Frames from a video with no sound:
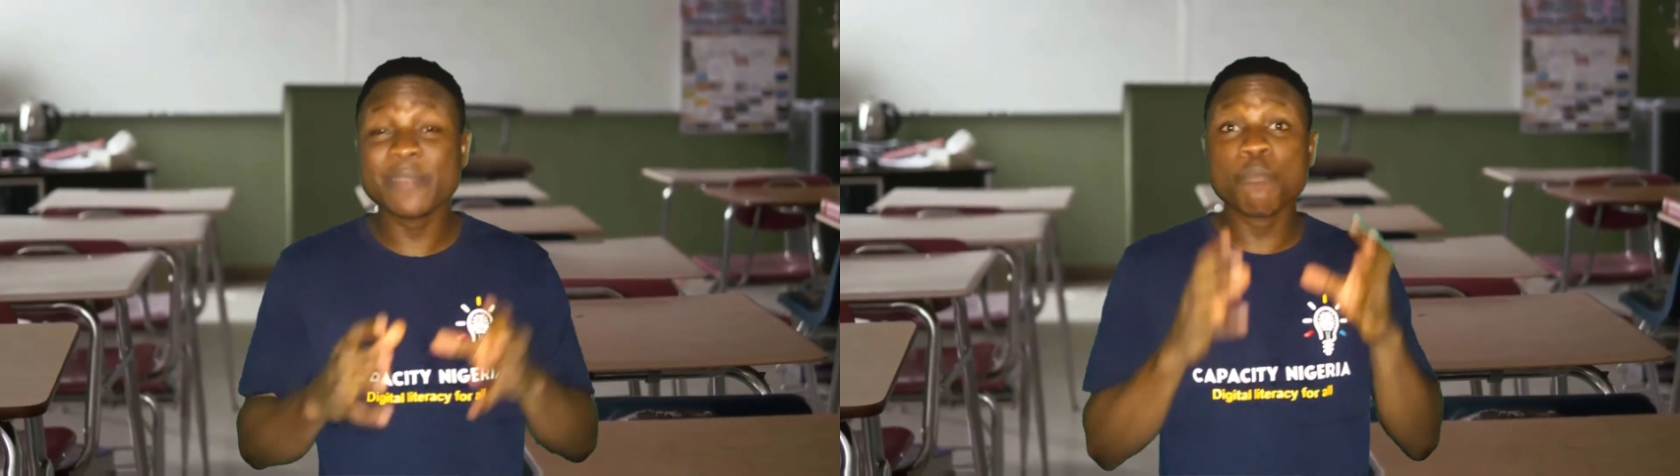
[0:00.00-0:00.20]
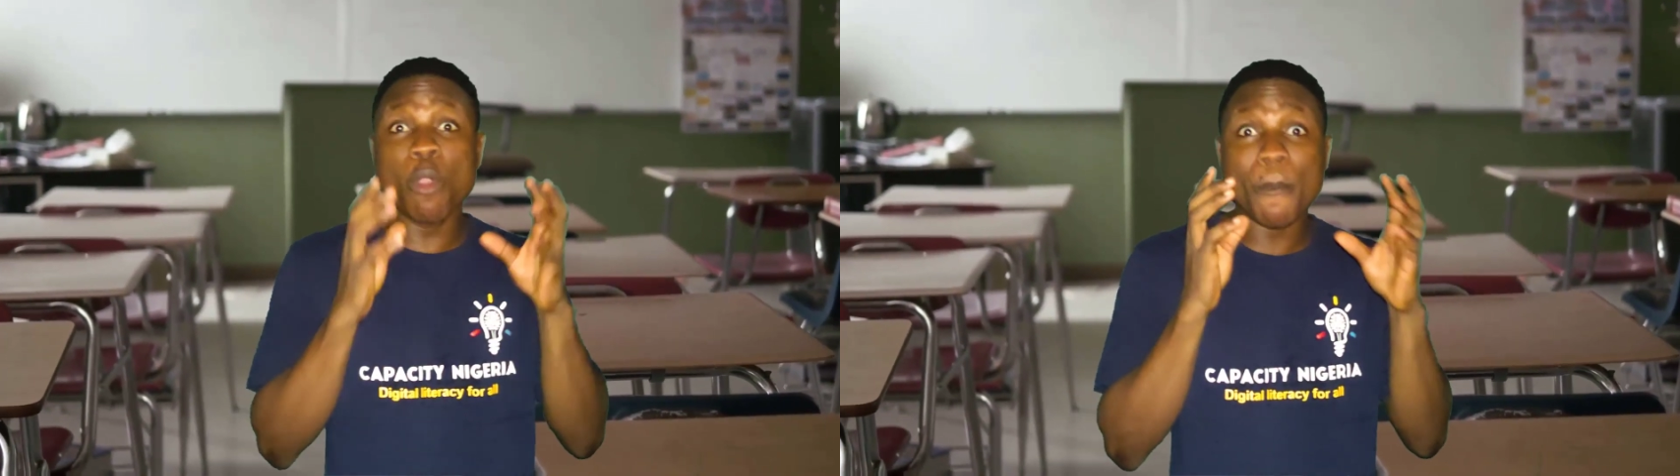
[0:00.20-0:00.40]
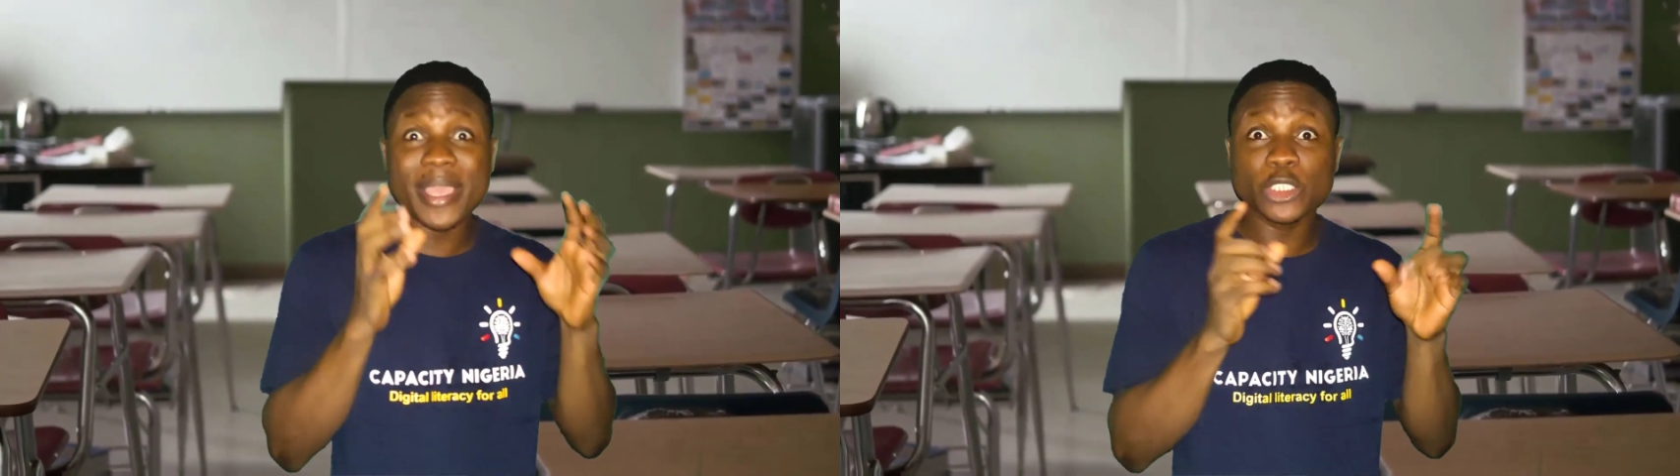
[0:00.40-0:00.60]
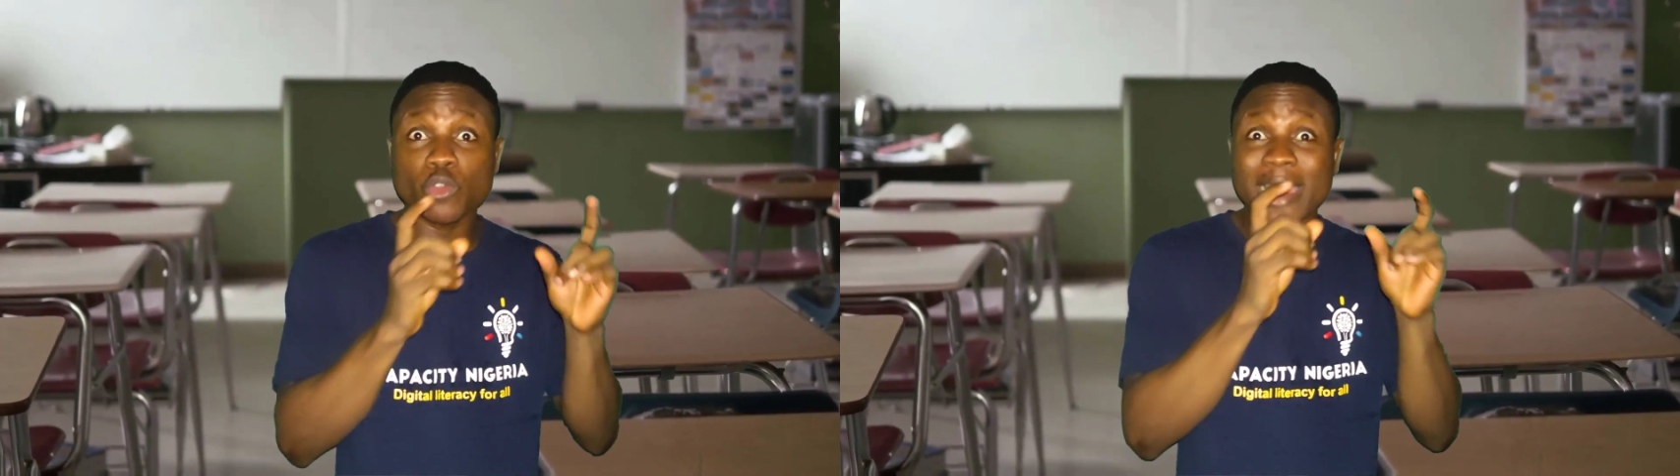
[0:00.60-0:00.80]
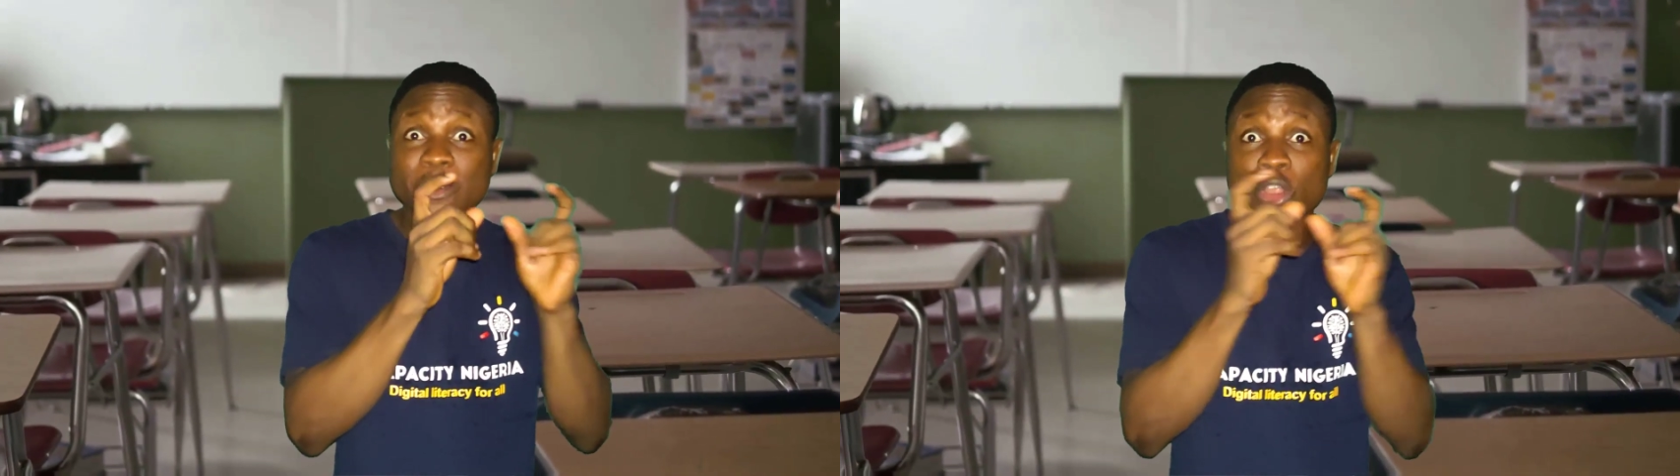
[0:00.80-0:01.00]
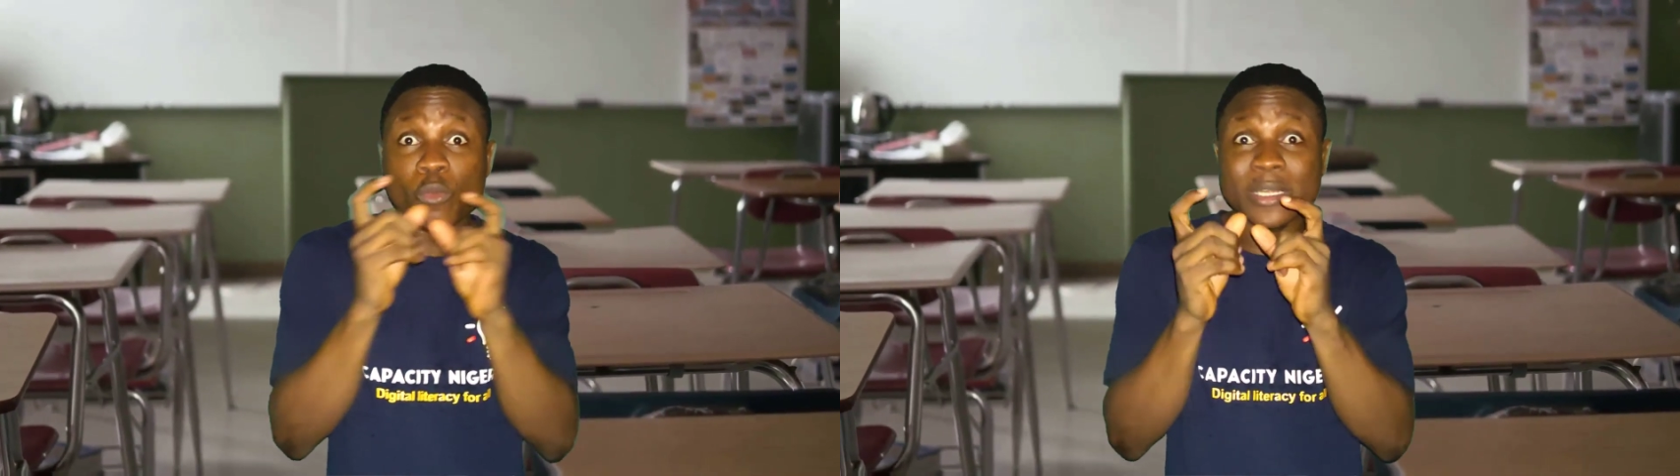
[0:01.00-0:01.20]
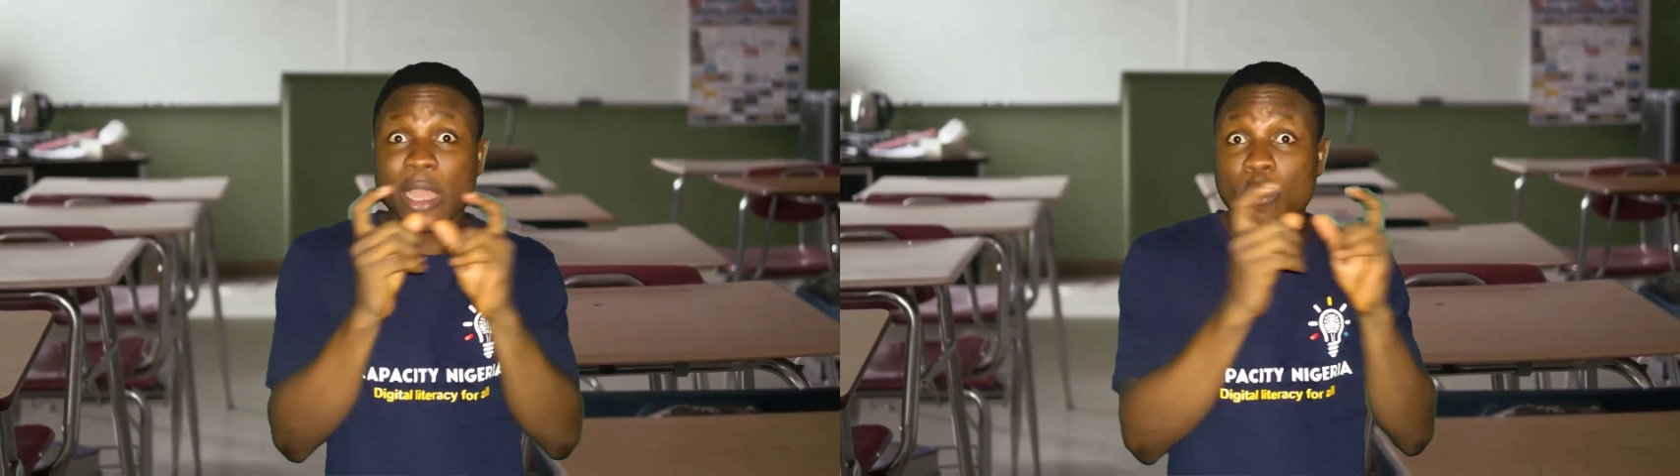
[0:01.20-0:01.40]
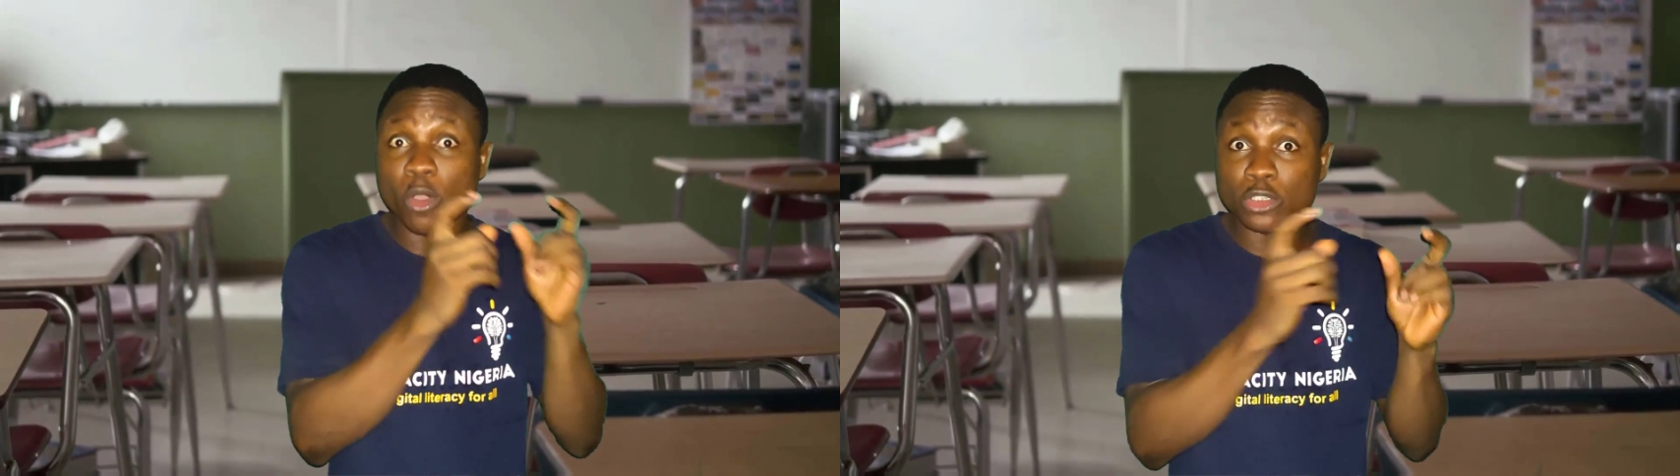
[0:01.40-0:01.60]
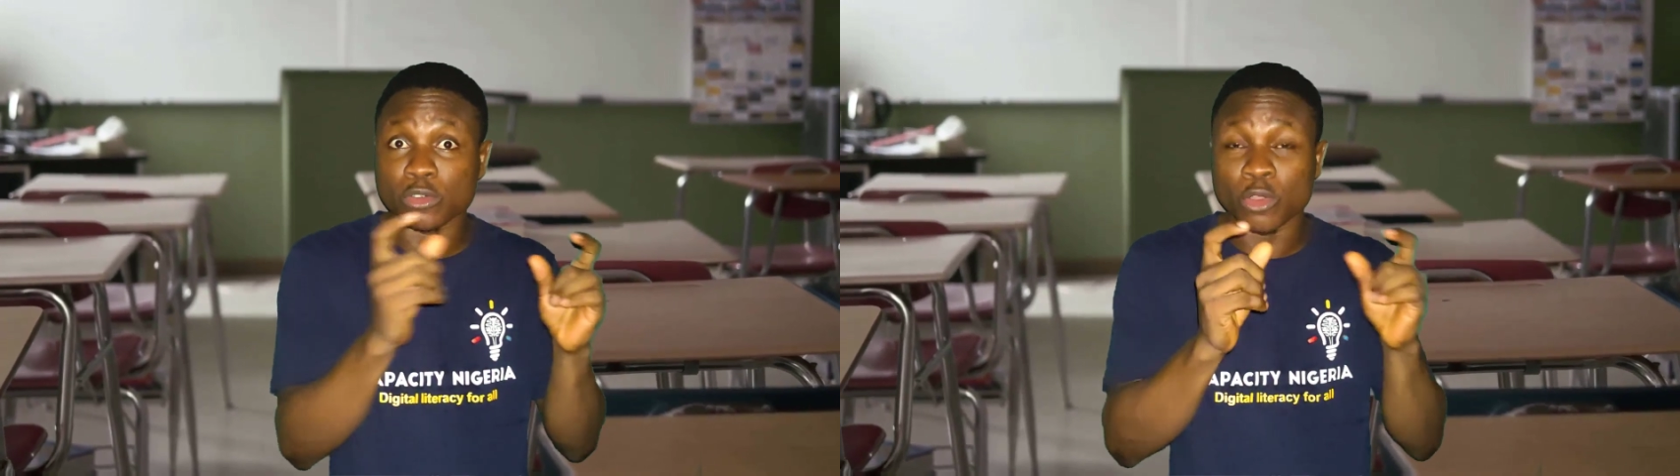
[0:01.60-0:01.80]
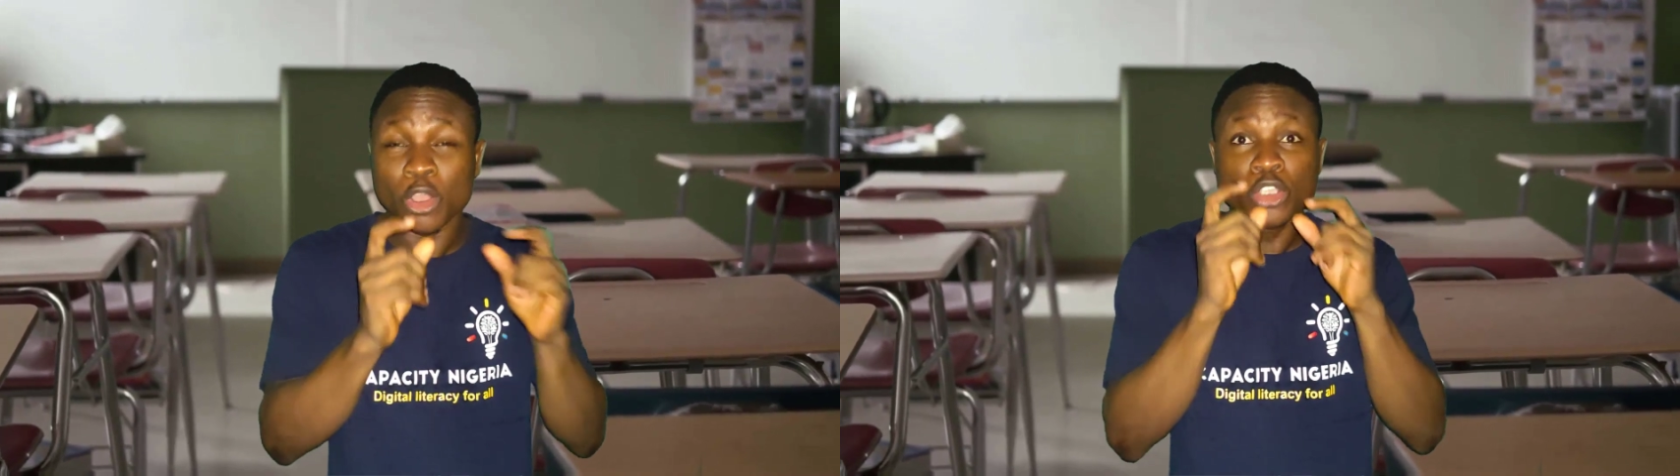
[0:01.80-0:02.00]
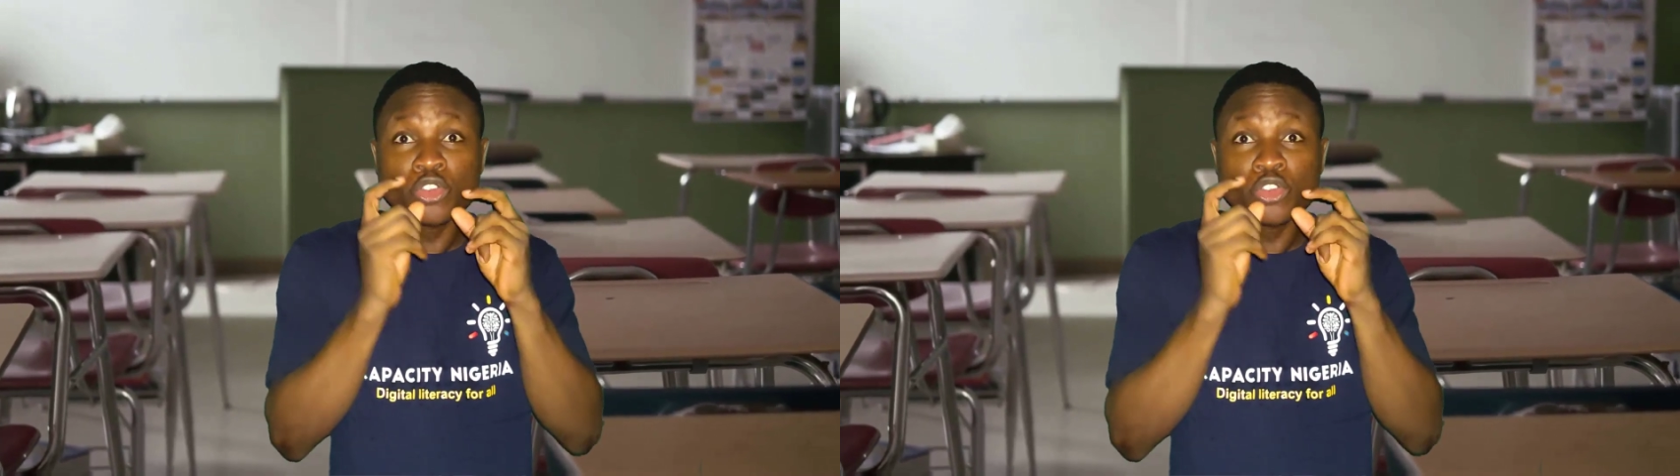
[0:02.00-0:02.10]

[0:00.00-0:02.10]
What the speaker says: the moment you are done with that walkthrough,